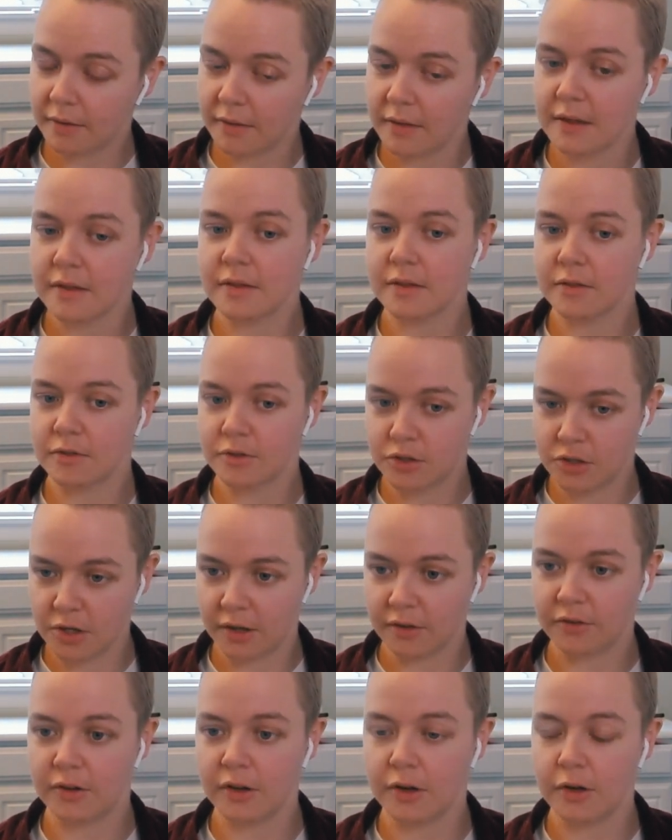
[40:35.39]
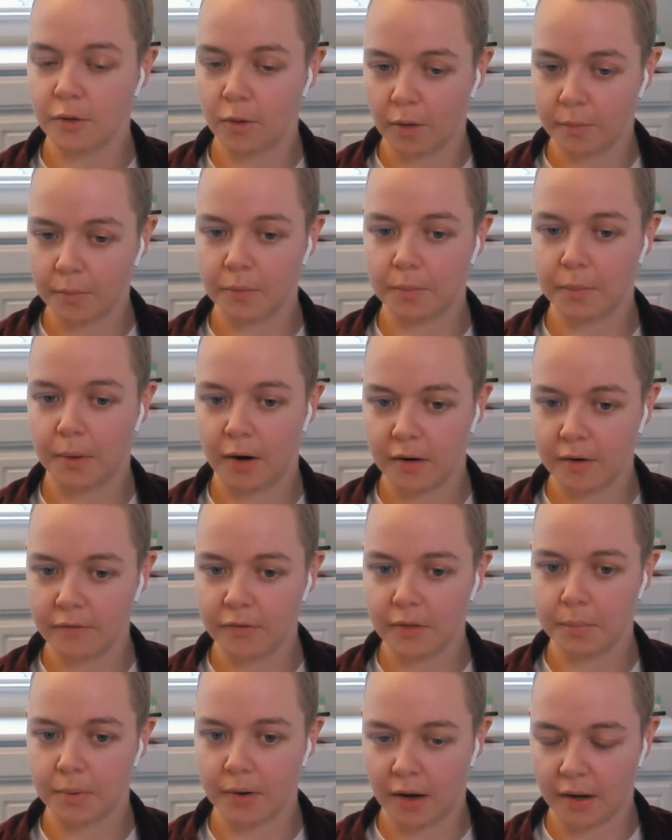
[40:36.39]
this is just a normal part of
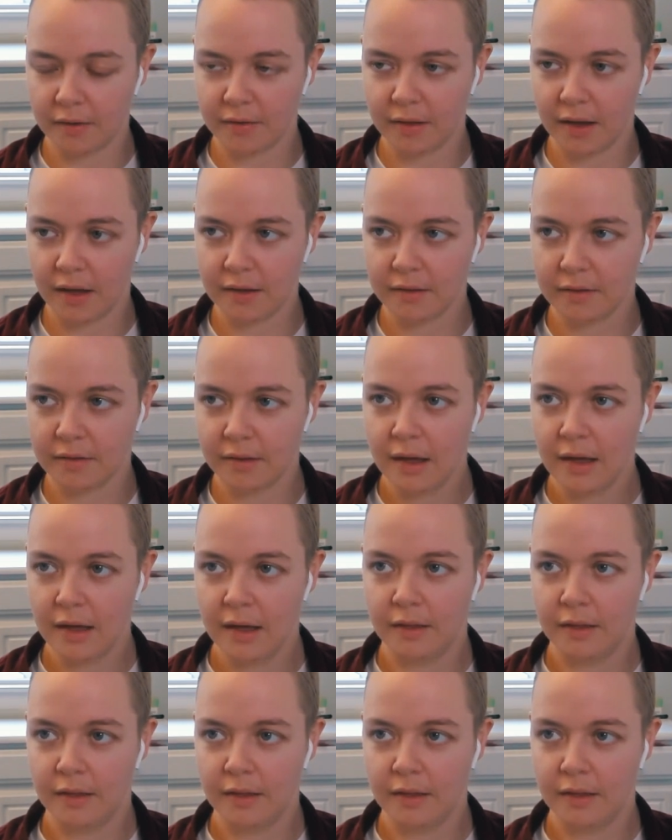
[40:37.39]
the process